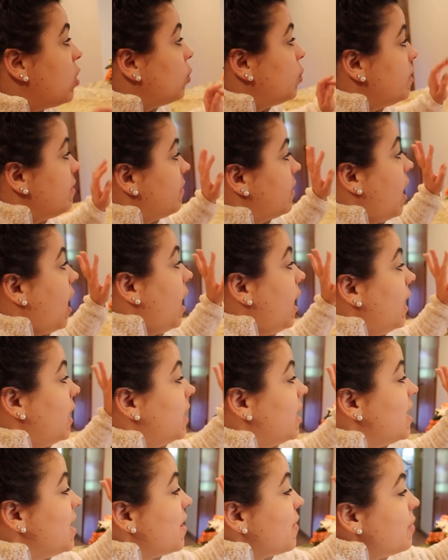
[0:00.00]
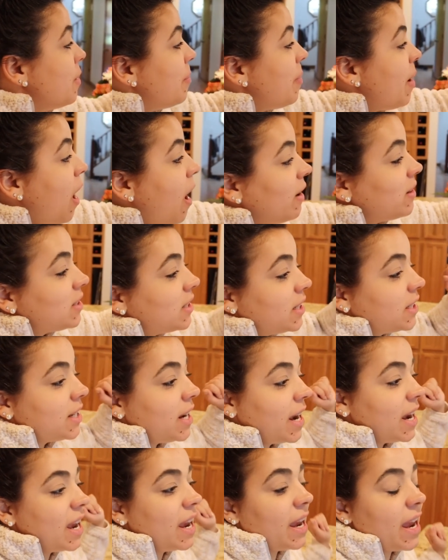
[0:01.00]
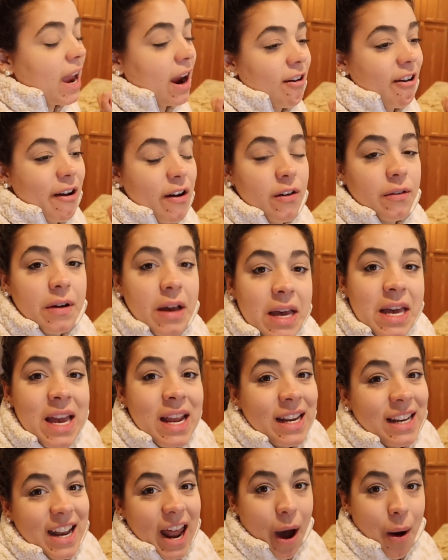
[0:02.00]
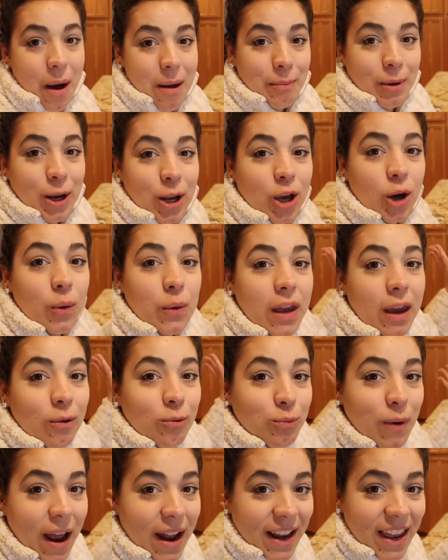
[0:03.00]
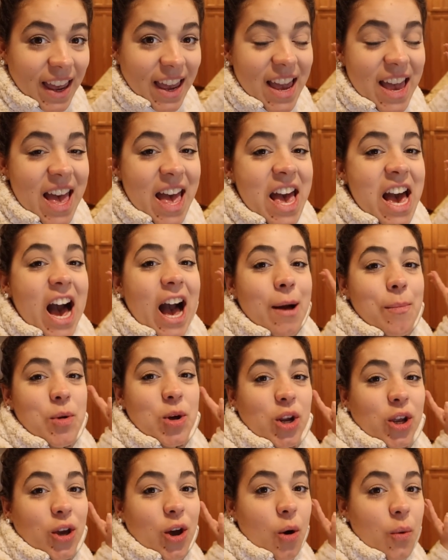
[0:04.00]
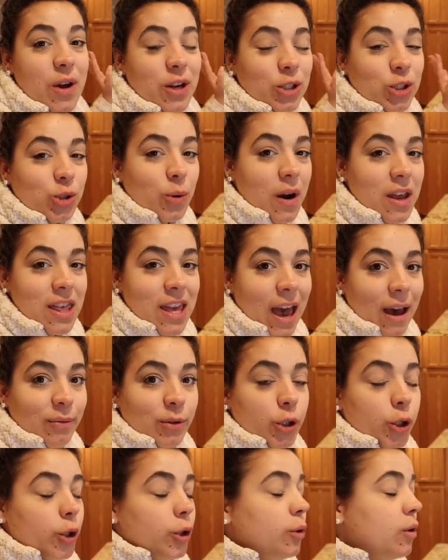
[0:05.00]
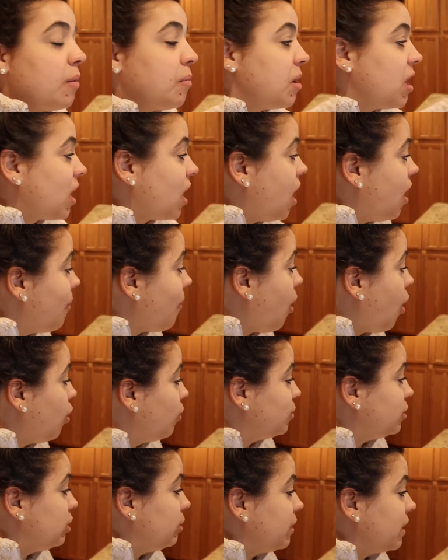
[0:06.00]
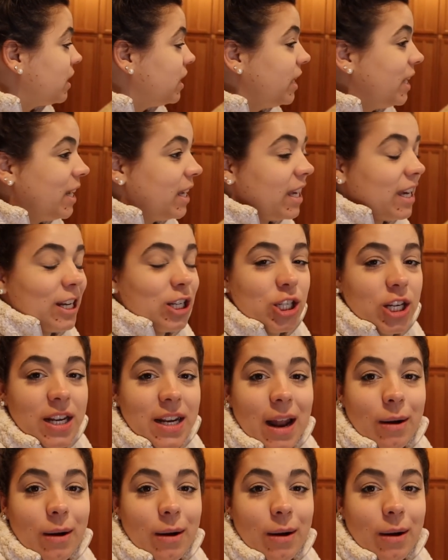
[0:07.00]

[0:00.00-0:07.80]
We've got the pasta taken care of. Now I'm gonna go get ready. I'm gonna go enjoy the afternoon. I'm gonna come home to a clean kitchen